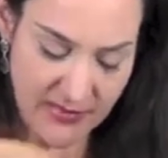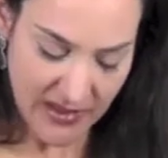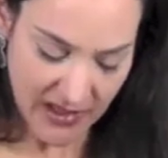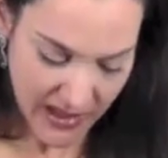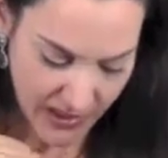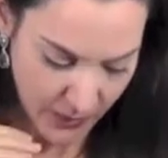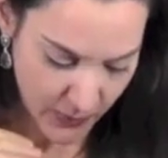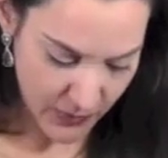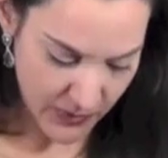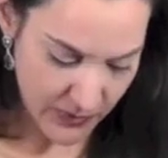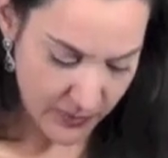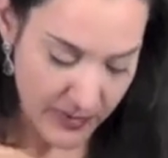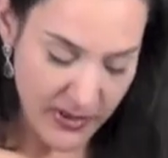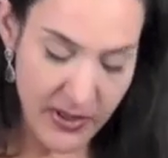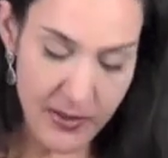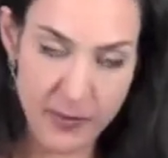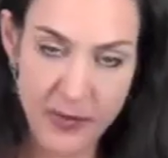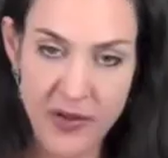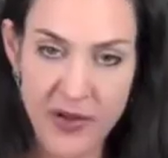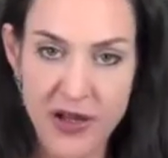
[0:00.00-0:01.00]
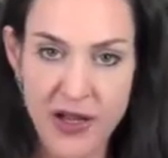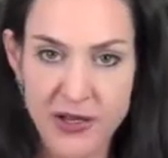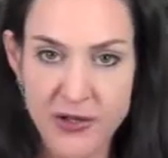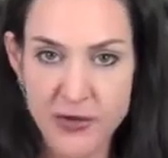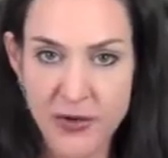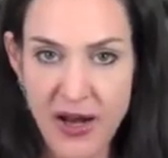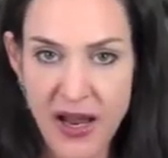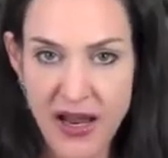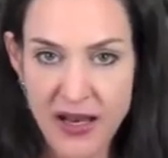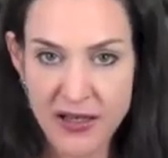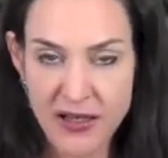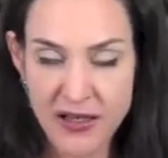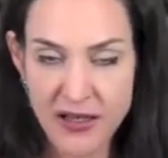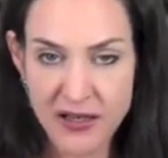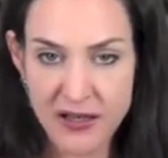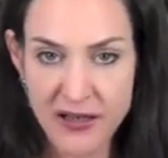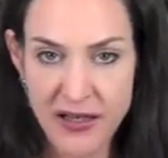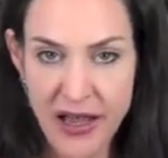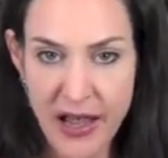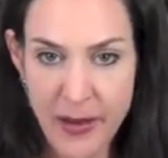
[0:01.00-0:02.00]
Like with people I tried to
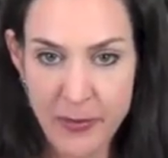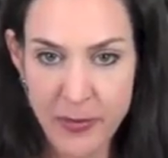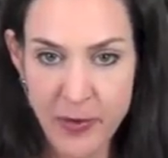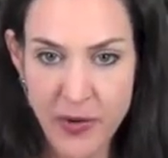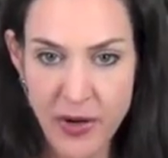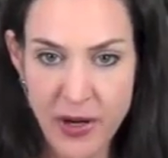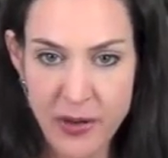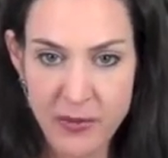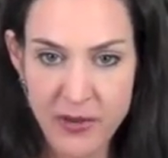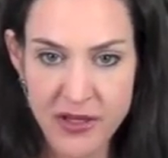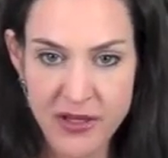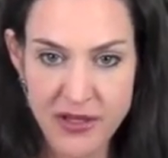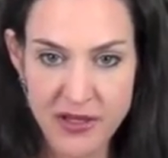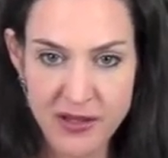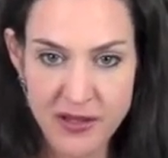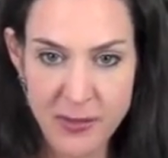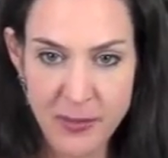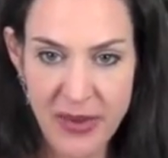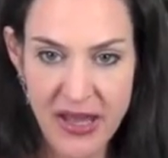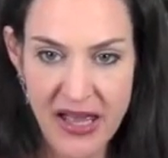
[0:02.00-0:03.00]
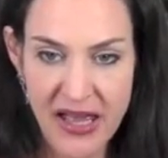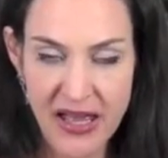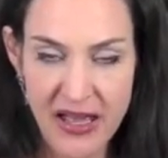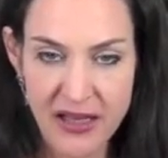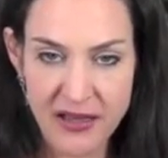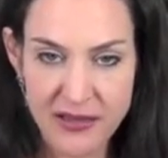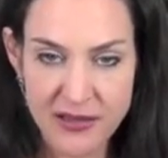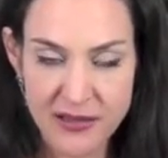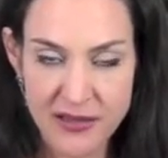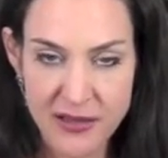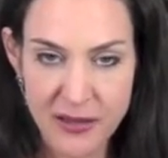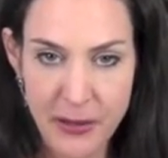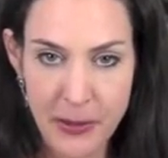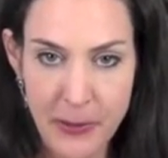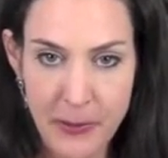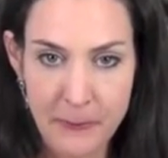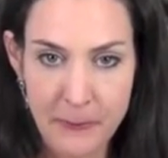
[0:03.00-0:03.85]
collaborate with in the past.